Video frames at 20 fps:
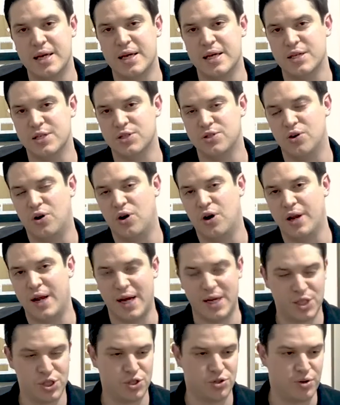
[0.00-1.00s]
it's not an
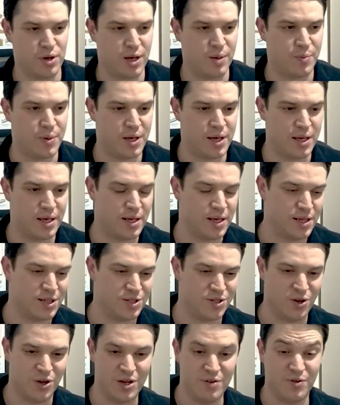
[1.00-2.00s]
ashtray pea, it's
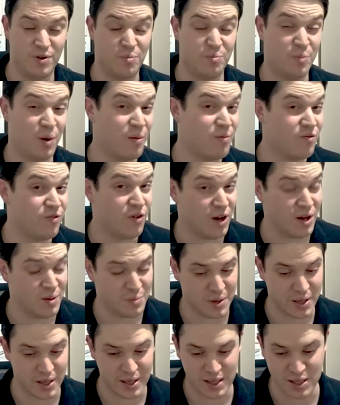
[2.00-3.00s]
not even a bonfire
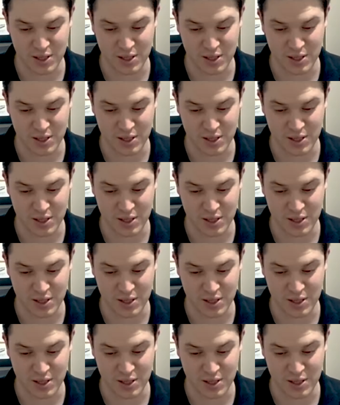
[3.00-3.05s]
pea.